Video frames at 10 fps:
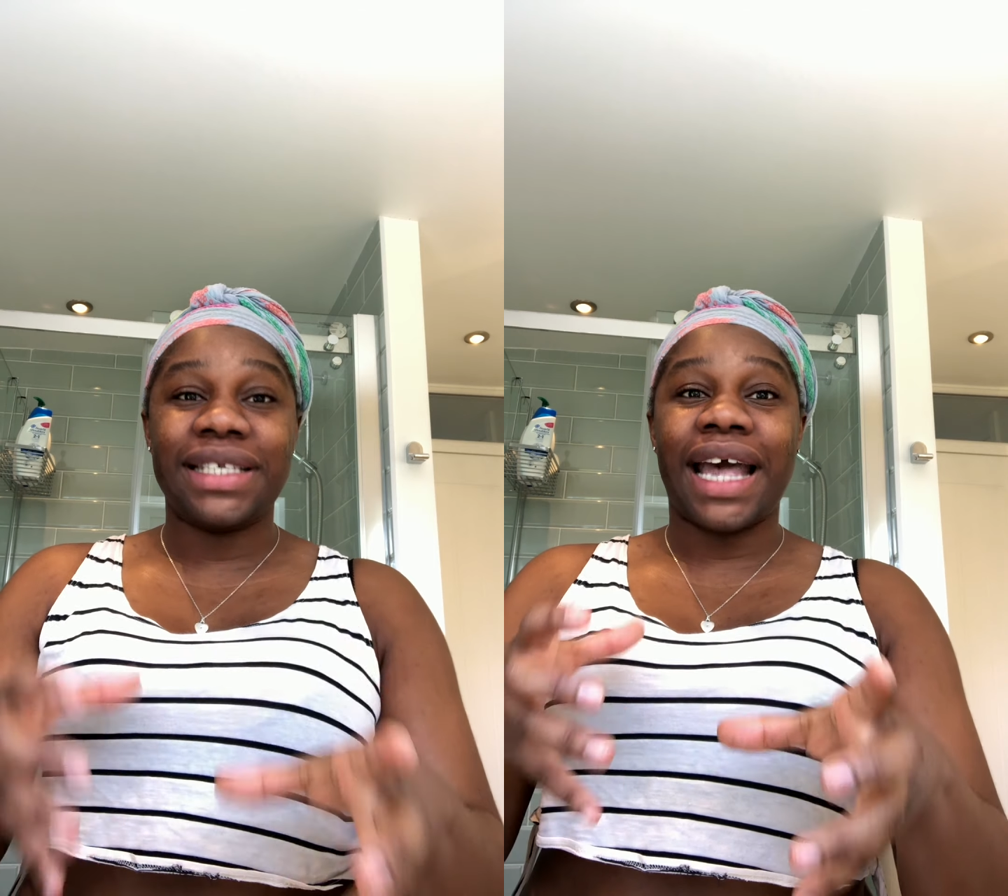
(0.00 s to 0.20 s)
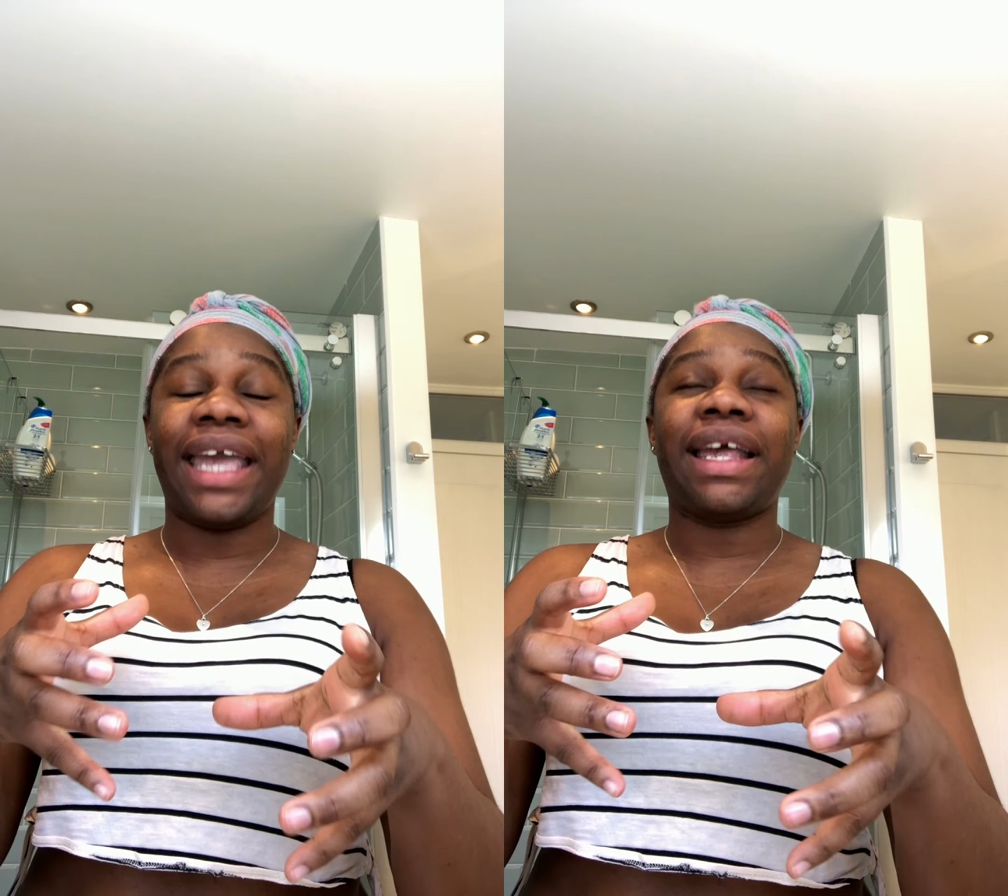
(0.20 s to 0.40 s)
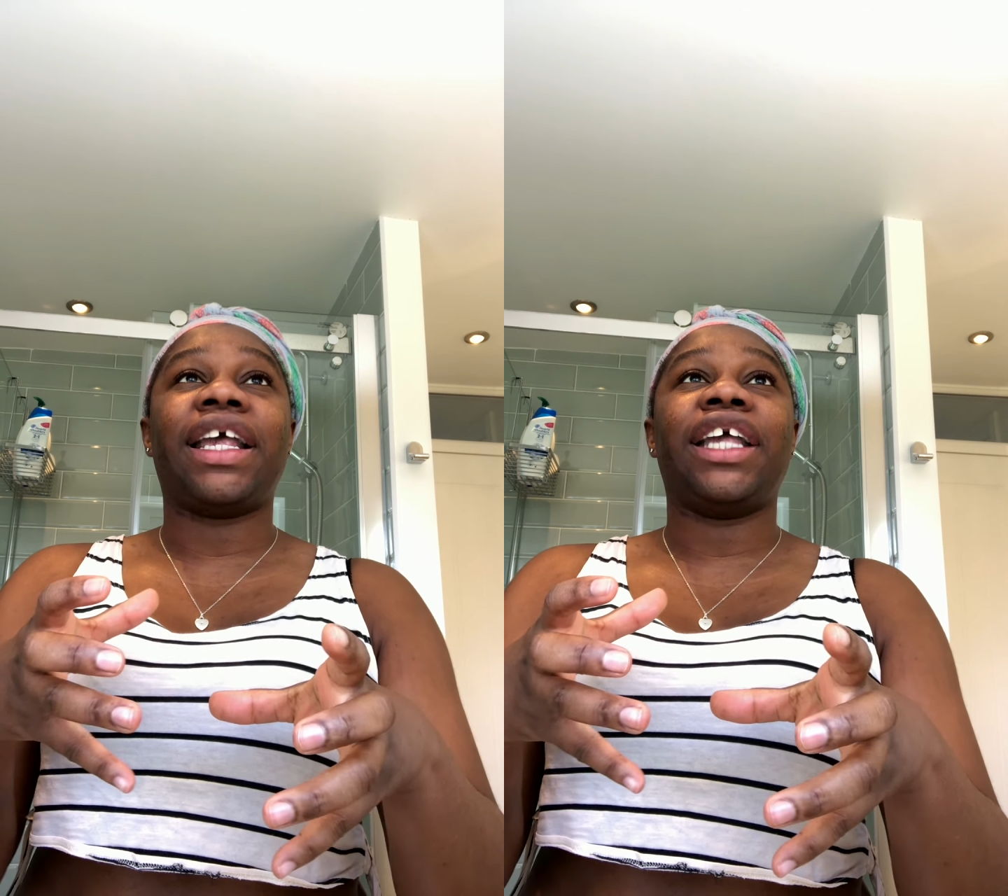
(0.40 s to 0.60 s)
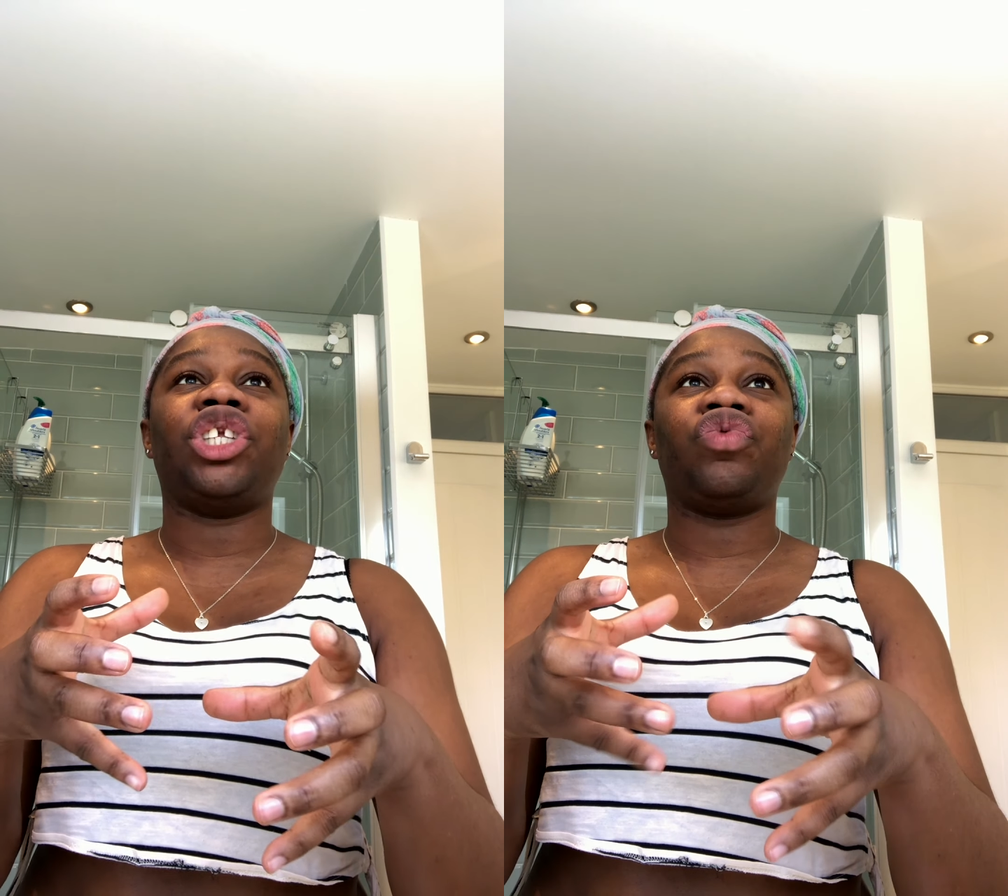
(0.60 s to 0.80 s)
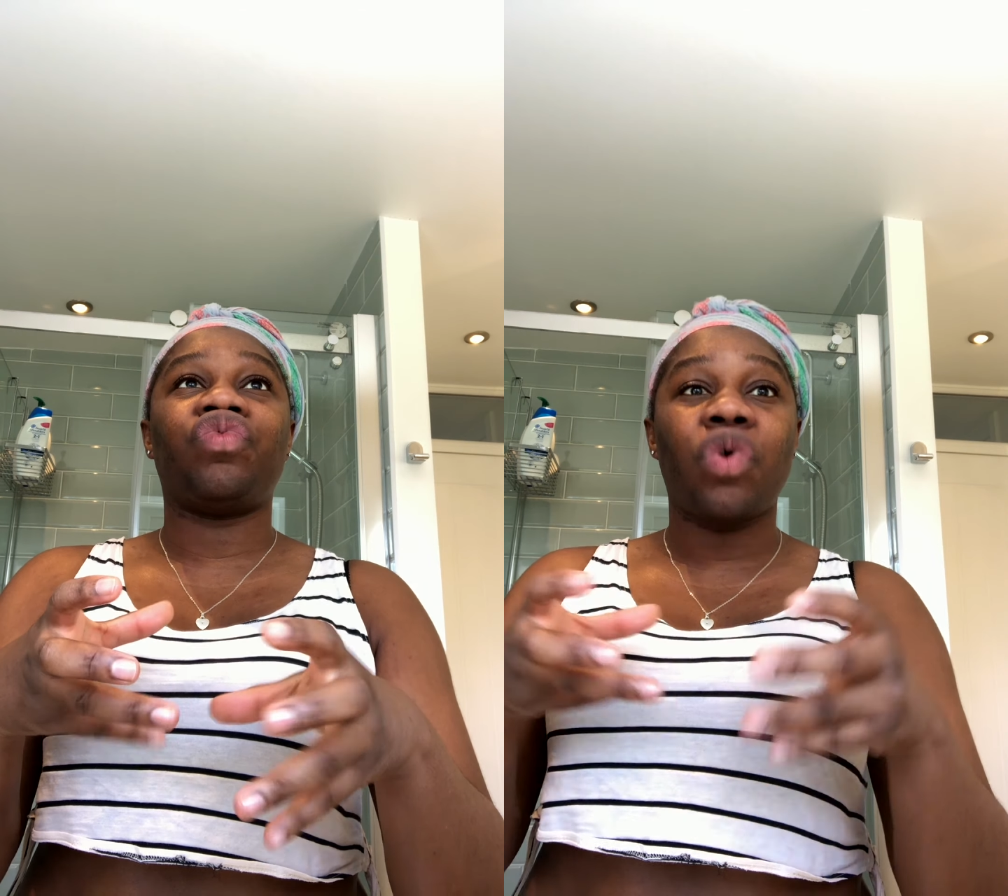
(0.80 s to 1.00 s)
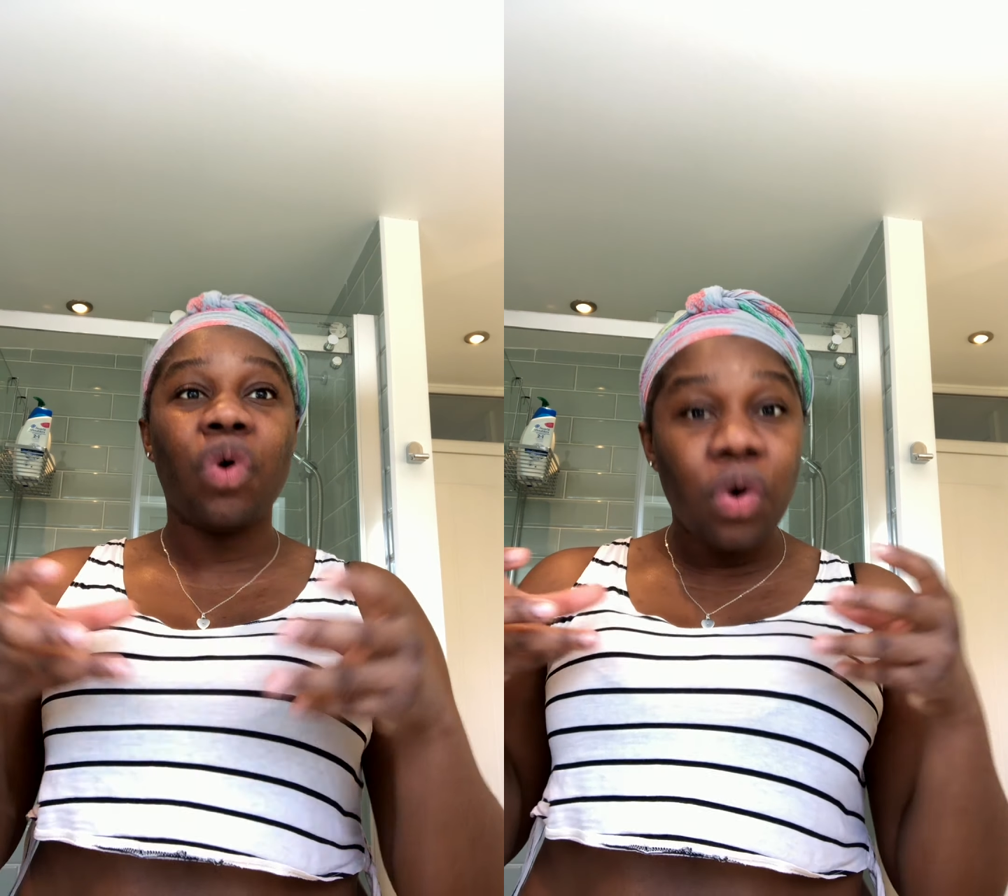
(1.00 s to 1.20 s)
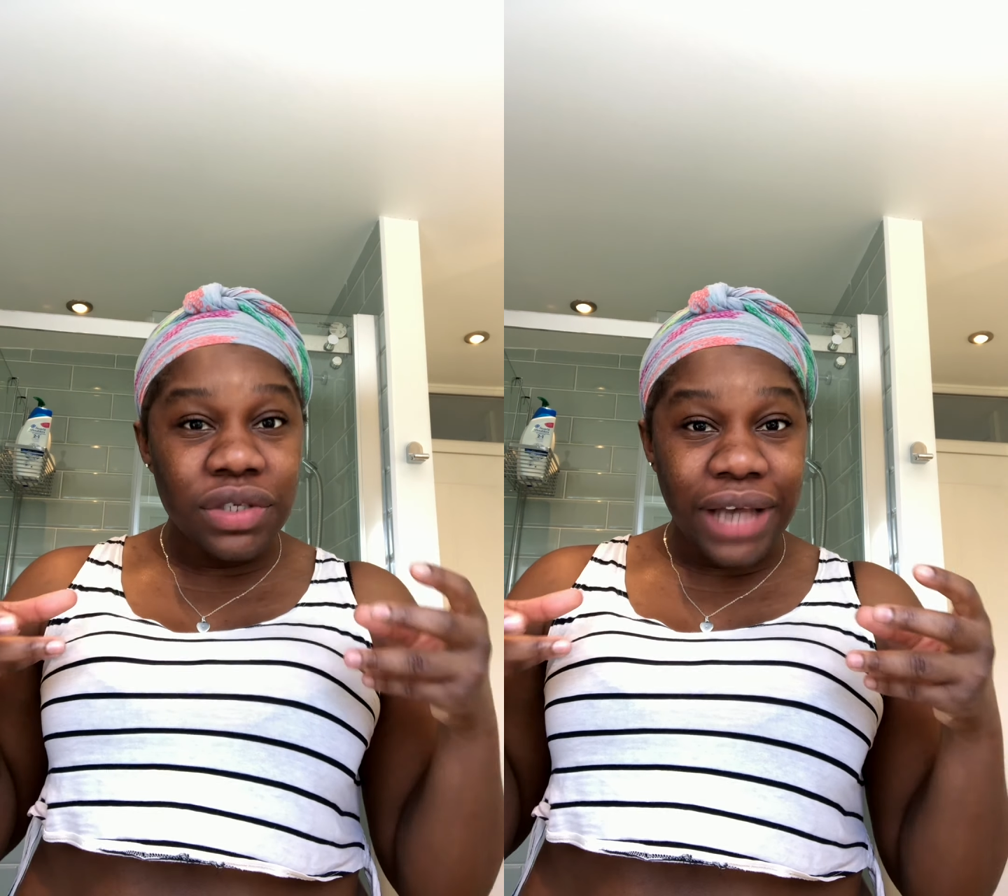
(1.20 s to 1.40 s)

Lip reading: that it draws